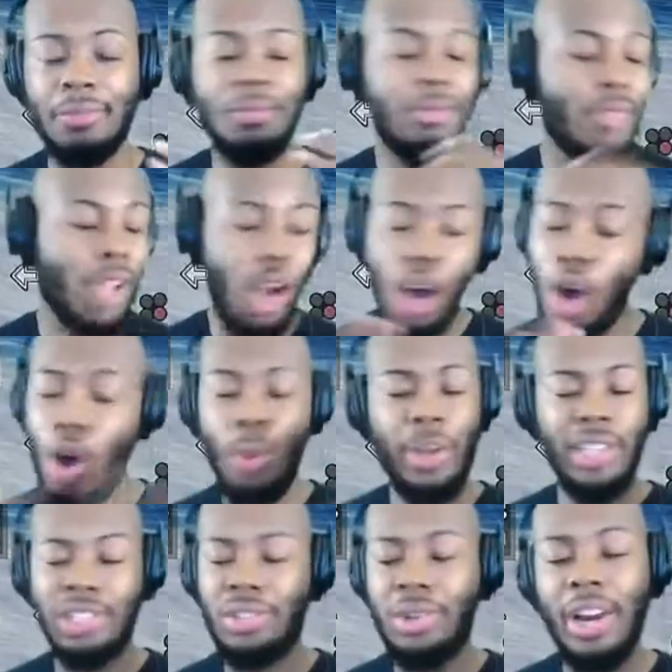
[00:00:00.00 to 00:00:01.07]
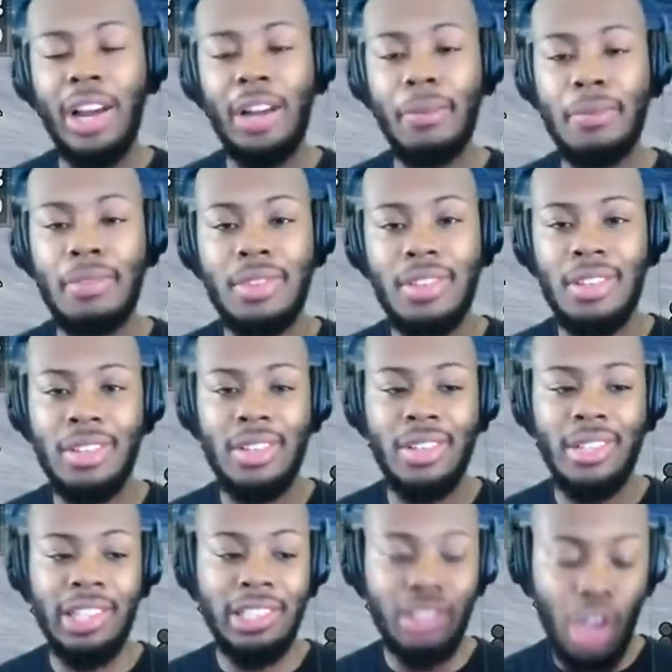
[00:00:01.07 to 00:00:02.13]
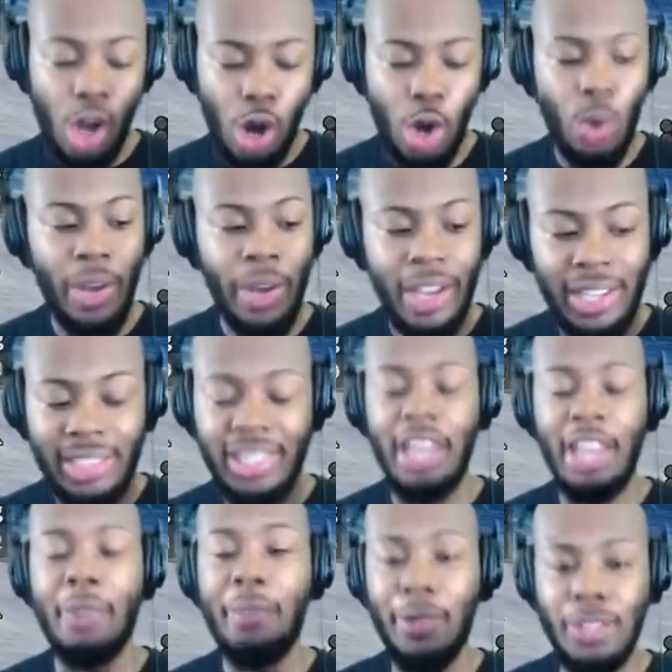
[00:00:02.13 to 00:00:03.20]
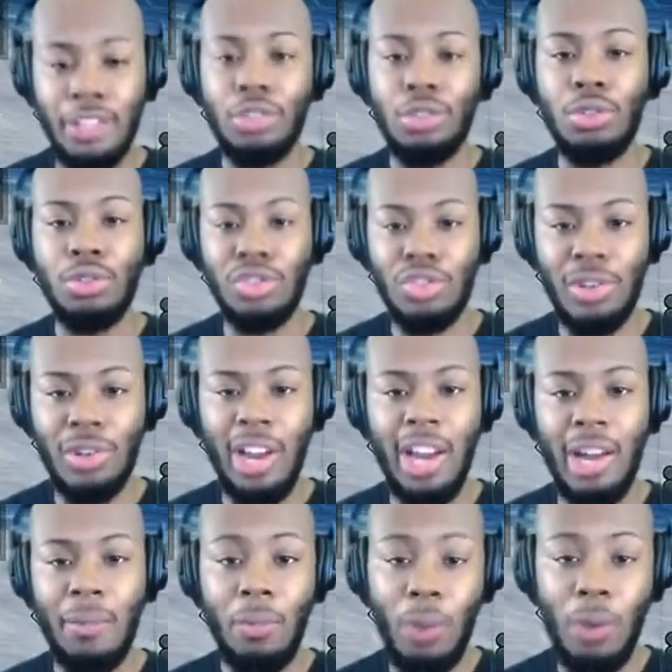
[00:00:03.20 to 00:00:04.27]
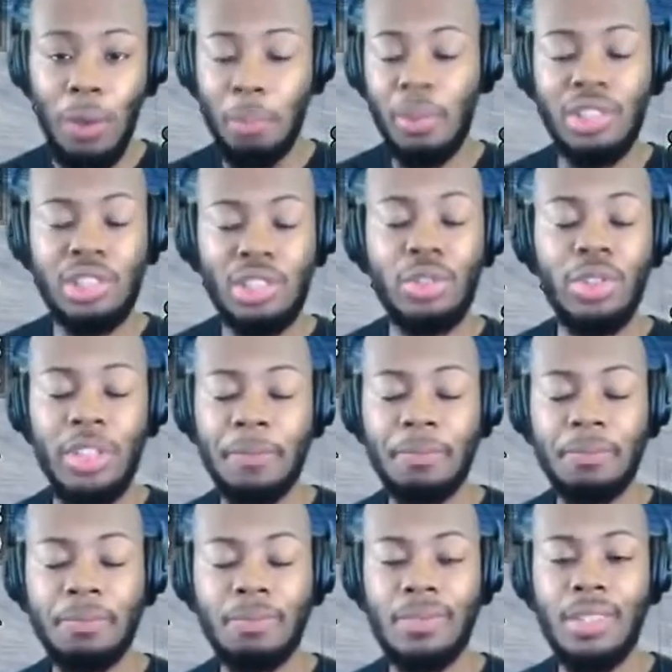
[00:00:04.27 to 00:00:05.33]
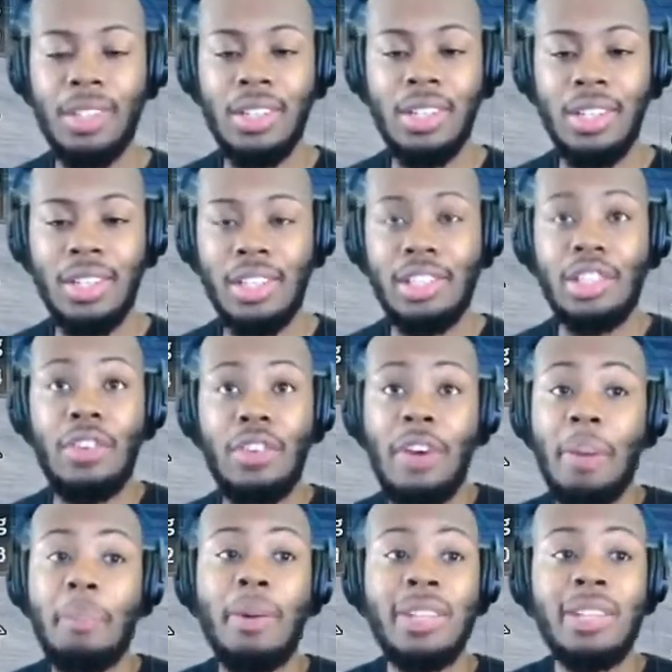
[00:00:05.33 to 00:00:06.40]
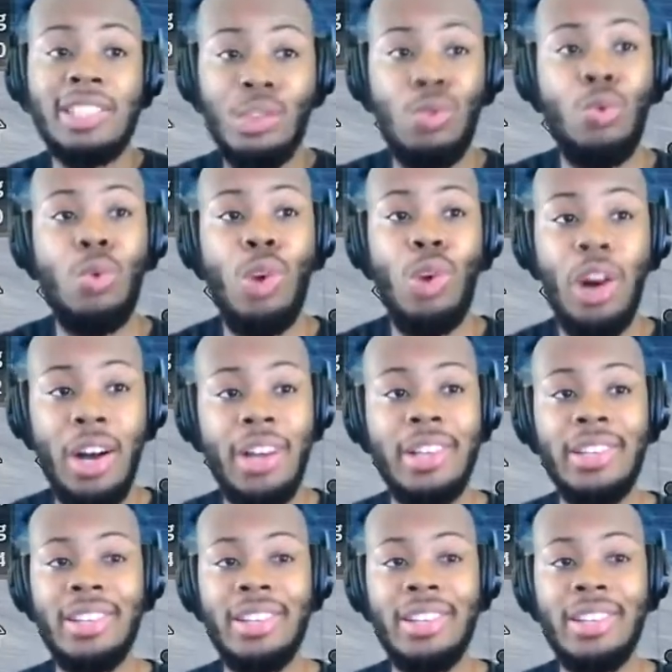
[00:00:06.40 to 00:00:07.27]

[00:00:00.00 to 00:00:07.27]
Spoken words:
Always grab. That's always the input that you use for grab, 1+3. So if I'm pressing 1,